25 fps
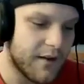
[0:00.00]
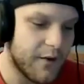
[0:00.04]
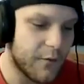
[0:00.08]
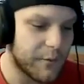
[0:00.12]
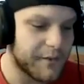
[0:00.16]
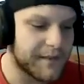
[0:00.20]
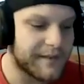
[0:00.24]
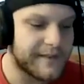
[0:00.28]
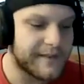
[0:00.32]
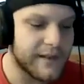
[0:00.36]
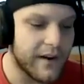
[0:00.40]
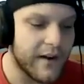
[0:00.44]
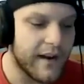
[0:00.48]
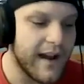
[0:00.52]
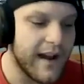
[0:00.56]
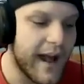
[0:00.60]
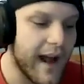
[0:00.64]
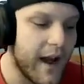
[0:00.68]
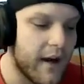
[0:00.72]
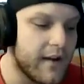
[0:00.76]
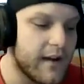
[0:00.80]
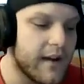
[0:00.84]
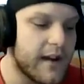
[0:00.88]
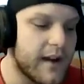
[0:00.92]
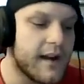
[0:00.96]
we start
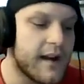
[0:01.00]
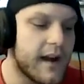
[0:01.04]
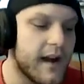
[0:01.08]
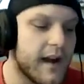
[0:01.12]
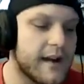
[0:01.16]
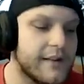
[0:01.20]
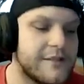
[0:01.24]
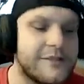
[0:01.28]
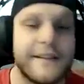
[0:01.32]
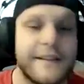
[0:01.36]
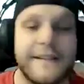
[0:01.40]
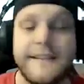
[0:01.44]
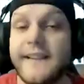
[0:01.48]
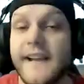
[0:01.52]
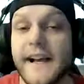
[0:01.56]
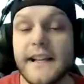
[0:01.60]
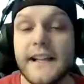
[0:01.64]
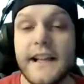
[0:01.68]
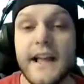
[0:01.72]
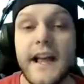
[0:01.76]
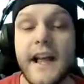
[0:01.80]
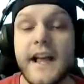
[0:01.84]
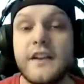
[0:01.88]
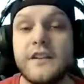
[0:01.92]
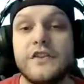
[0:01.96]
out,
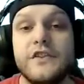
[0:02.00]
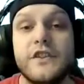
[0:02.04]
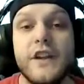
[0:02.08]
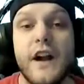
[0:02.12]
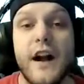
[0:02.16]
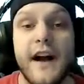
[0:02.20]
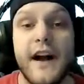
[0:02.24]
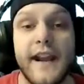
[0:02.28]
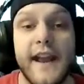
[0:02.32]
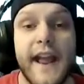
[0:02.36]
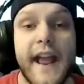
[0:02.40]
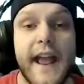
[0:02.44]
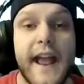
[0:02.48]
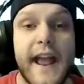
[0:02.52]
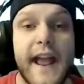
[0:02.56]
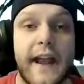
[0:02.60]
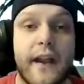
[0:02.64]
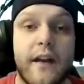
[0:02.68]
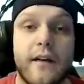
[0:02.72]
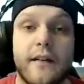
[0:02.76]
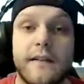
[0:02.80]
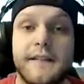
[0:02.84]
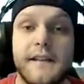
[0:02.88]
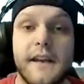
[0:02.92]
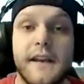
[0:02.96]
Gisela and John
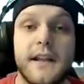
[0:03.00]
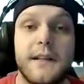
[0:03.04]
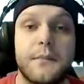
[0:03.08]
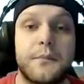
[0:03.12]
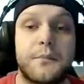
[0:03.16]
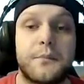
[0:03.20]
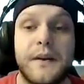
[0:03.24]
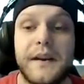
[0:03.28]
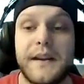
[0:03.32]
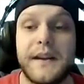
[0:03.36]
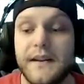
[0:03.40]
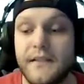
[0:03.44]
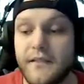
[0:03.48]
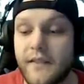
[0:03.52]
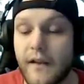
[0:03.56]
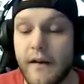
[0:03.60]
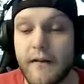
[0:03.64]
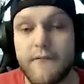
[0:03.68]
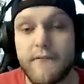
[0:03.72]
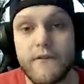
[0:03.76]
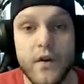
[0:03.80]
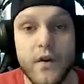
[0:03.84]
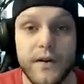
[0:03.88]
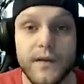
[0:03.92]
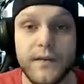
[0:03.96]
A are celebrating
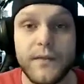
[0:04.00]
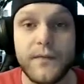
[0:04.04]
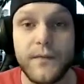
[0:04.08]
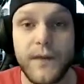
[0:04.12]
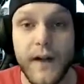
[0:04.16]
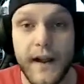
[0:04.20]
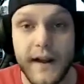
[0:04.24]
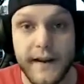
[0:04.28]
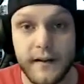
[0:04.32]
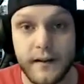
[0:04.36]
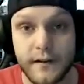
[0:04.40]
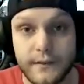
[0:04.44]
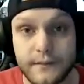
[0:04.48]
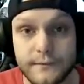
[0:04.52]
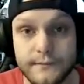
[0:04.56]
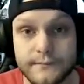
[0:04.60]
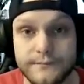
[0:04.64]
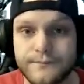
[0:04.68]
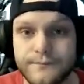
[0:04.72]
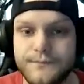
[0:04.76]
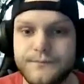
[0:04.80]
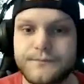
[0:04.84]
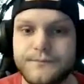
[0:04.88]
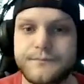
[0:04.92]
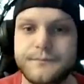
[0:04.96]
their first final.
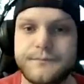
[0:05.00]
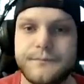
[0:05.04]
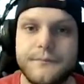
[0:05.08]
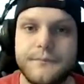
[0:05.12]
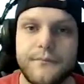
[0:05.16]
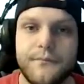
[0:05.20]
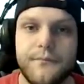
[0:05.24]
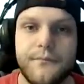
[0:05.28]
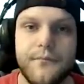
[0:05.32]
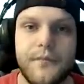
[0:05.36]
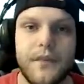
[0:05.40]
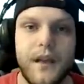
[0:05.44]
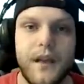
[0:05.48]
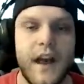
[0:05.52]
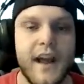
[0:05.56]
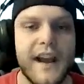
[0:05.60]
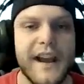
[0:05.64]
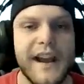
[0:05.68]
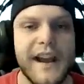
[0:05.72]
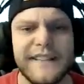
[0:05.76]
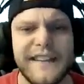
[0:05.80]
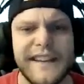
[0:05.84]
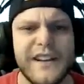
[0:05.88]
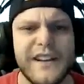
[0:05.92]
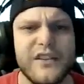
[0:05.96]
And
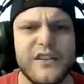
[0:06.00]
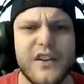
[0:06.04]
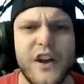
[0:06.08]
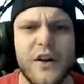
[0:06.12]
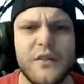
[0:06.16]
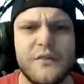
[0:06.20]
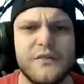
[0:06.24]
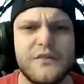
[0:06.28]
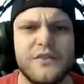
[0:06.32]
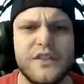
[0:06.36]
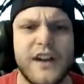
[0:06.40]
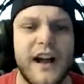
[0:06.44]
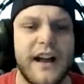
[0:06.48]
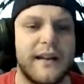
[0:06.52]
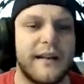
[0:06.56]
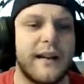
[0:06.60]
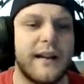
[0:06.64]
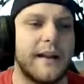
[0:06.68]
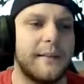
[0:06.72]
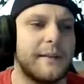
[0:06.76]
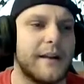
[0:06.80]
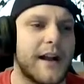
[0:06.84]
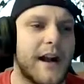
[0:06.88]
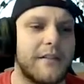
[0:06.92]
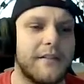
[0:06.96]
I didn't know,
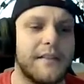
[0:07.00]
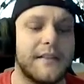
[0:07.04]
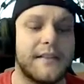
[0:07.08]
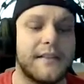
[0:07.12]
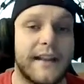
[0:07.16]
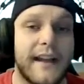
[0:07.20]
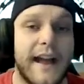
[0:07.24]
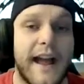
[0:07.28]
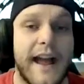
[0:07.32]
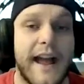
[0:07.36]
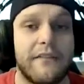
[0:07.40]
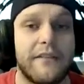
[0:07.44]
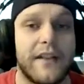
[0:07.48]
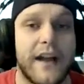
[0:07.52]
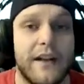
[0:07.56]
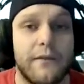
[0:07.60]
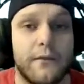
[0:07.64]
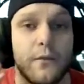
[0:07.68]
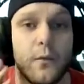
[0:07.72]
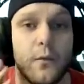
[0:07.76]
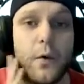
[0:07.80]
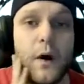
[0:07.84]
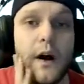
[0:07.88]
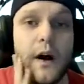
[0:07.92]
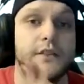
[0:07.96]
I mean, obviously I haven't
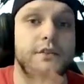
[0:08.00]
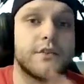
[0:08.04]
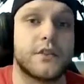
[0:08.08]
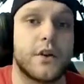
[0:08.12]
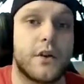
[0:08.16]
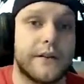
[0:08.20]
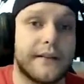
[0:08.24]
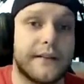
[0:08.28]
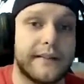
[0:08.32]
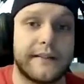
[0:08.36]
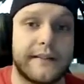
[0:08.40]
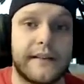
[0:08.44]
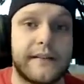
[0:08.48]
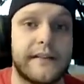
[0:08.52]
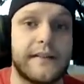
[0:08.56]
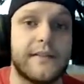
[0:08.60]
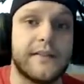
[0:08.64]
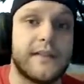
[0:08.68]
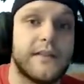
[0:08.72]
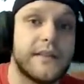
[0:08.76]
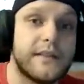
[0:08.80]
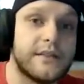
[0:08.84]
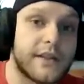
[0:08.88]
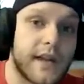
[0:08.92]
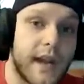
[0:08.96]
watched all the
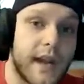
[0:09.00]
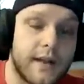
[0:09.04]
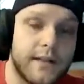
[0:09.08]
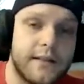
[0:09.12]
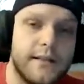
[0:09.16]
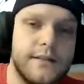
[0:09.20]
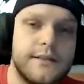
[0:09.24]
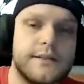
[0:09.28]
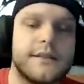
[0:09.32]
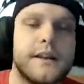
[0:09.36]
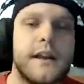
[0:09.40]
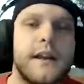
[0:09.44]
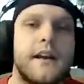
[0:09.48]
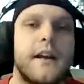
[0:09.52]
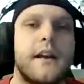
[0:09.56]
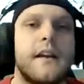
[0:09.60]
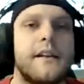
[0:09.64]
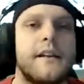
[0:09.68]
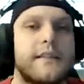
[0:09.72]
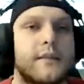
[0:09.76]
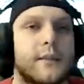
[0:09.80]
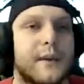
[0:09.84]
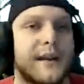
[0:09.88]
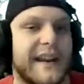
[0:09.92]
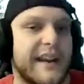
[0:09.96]
seasons of the Challenge,
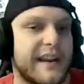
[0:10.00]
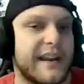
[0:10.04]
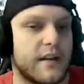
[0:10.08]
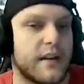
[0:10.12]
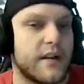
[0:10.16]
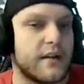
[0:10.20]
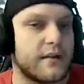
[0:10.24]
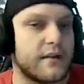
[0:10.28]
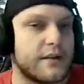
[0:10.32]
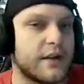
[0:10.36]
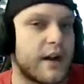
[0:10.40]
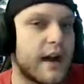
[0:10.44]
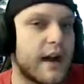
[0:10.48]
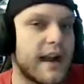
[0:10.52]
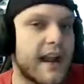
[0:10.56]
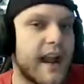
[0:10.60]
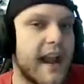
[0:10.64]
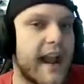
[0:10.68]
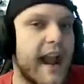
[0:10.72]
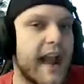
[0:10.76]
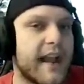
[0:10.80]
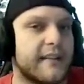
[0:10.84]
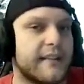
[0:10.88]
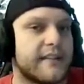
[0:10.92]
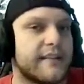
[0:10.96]
so I didn't know John
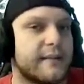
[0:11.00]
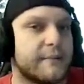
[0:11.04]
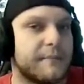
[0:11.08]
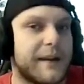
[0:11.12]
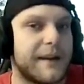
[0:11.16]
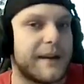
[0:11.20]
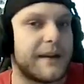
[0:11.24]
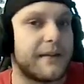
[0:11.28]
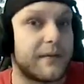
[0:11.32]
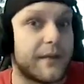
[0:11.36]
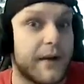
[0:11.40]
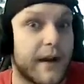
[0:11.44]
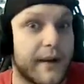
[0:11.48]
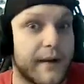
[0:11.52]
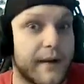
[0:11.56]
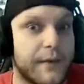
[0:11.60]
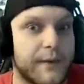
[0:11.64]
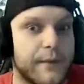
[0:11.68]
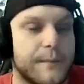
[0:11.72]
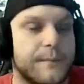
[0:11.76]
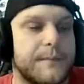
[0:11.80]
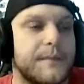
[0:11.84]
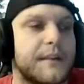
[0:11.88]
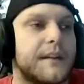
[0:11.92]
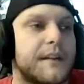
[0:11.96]
A hasn't made a
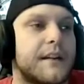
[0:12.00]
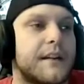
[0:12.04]
final.